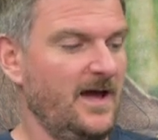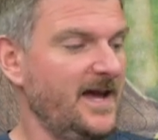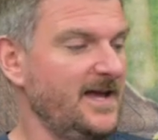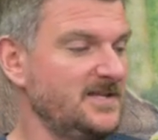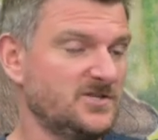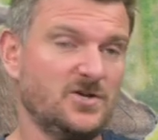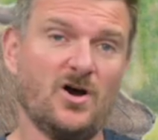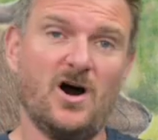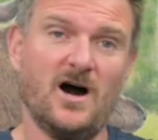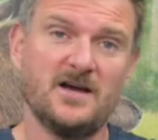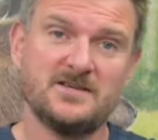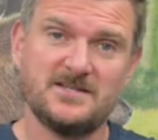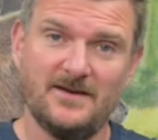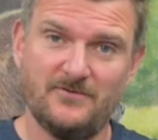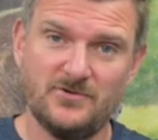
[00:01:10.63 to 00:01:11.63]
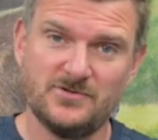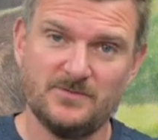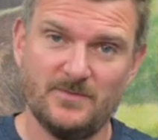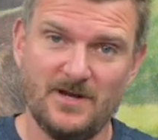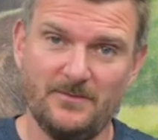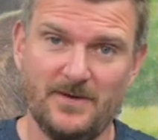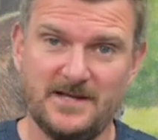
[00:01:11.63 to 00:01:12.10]
It's got a
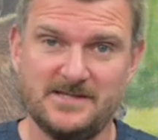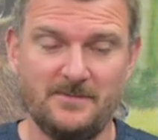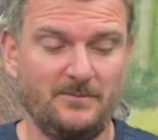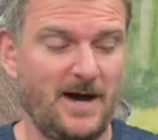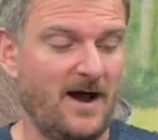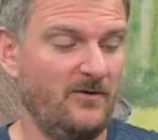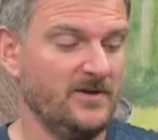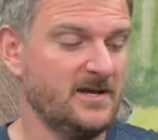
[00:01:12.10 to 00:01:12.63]
700mm barrel,